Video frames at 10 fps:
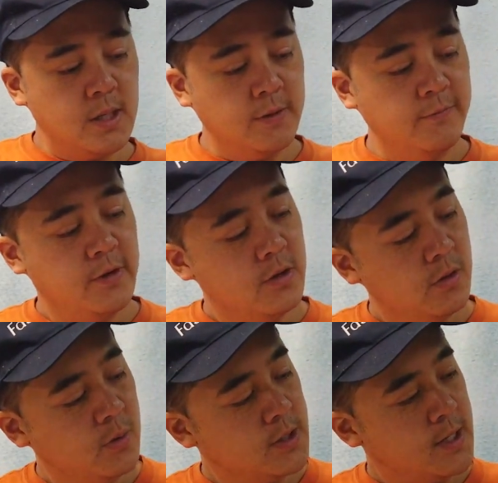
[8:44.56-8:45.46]
connect a
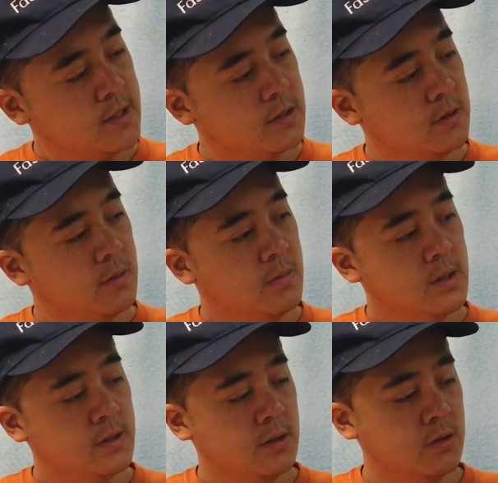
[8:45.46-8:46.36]
vehicle, which I assume
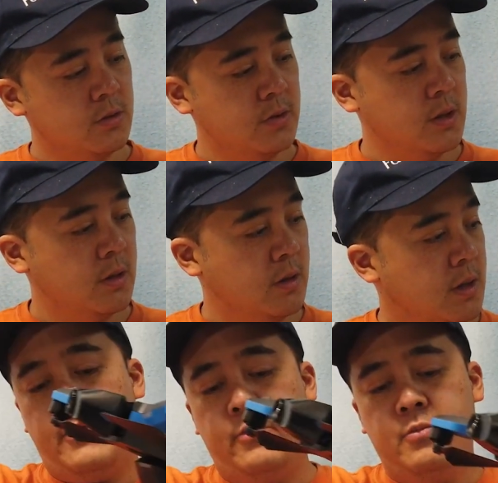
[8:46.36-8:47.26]
means the drone here.
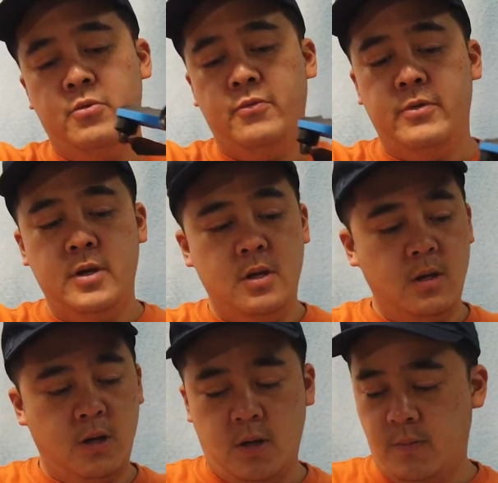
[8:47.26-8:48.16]
I've removed
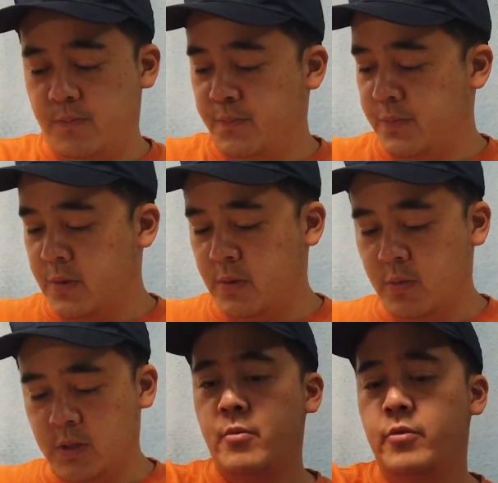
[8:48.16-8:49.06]
the
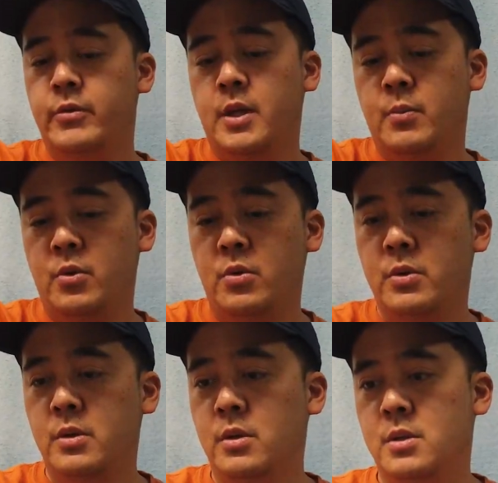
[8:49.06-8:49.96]
gimbal
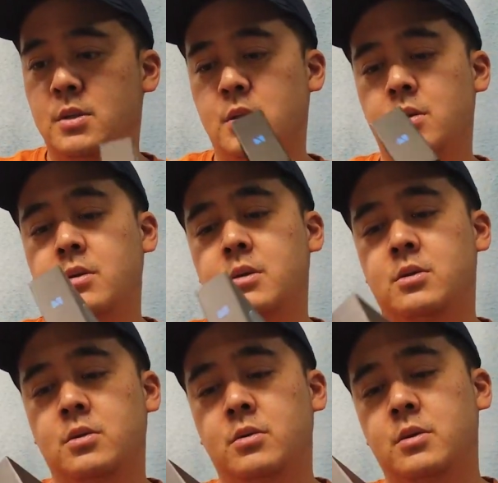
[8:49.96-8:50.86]
holder. So the
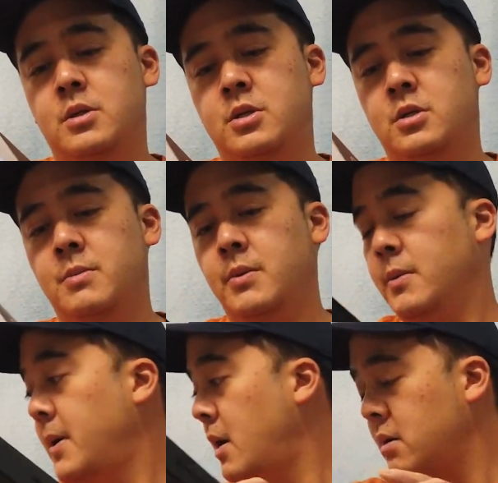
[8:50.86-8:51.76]
drone should be
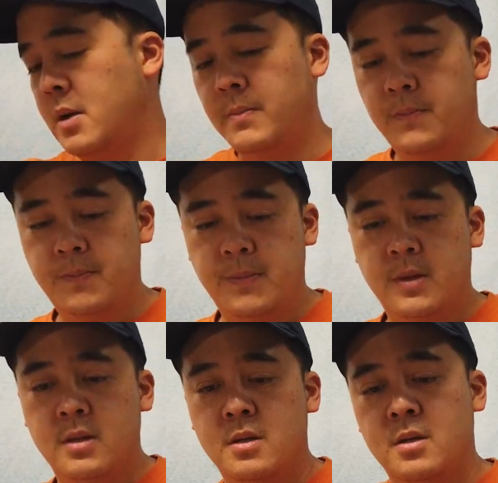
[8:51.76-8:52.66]
able to power up.
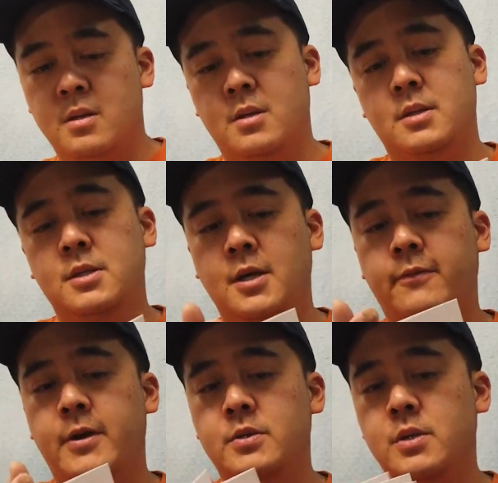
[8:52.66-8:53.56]
Let's see
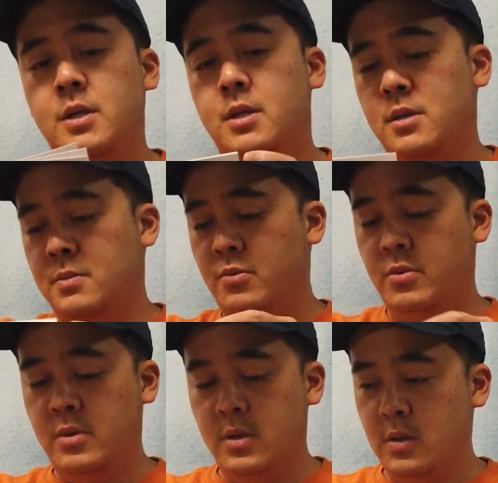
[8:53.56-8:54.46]
how fast we can get this
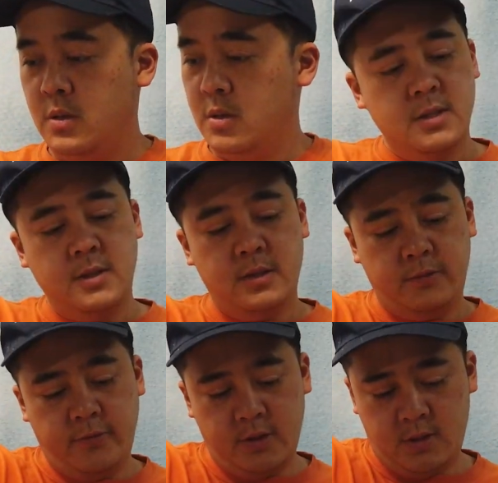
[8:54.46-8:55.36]
boy in. Let's see if this
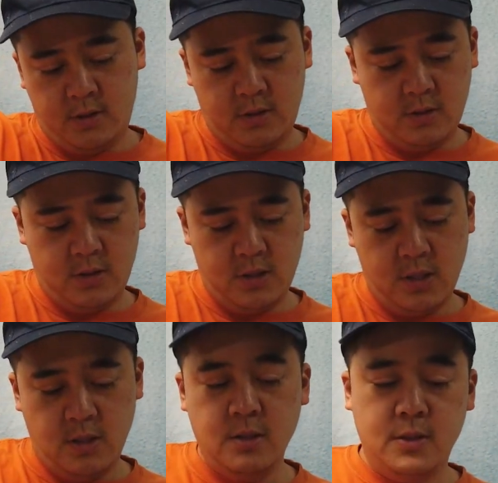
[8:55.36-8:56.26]
fits.
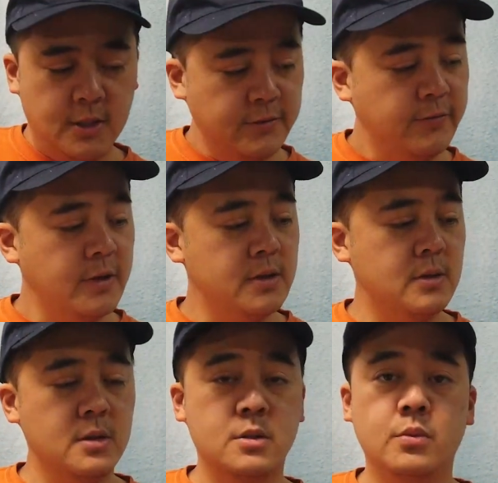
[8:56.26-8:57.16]
This does fit.
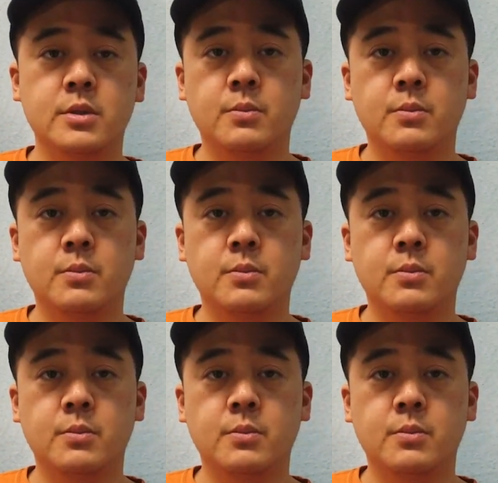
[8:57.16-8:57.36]
So this